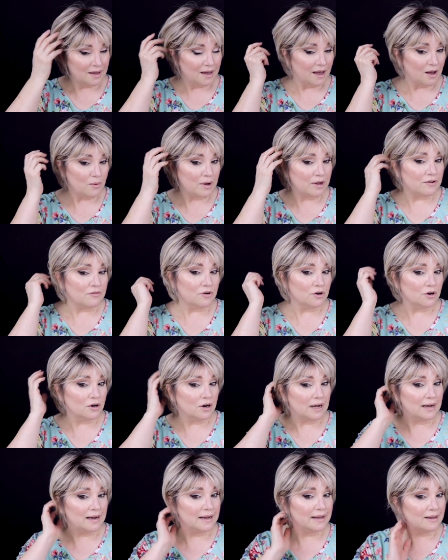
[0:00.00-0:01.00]

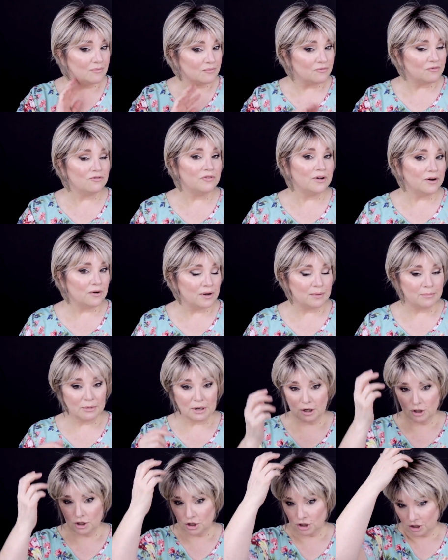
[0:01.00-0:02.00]
However, I am very
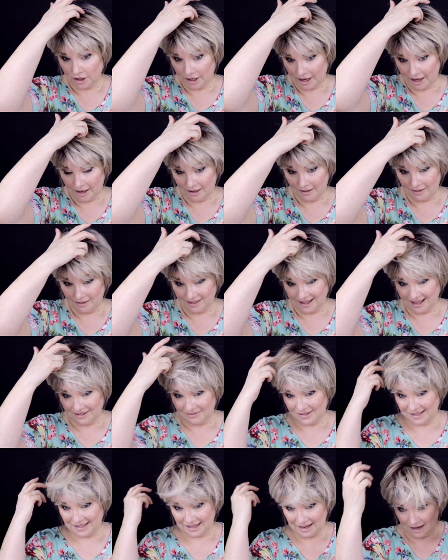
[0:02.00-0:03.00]
much a
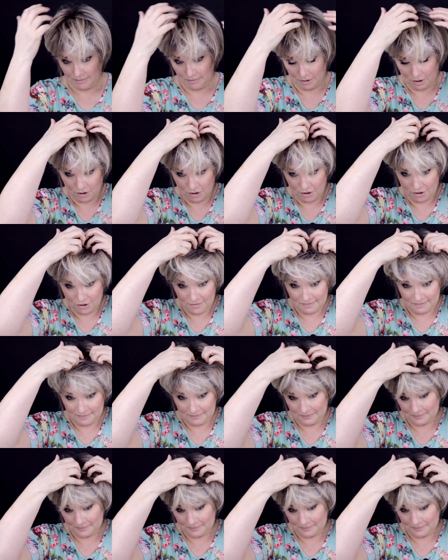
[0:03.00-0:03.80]
left side parter.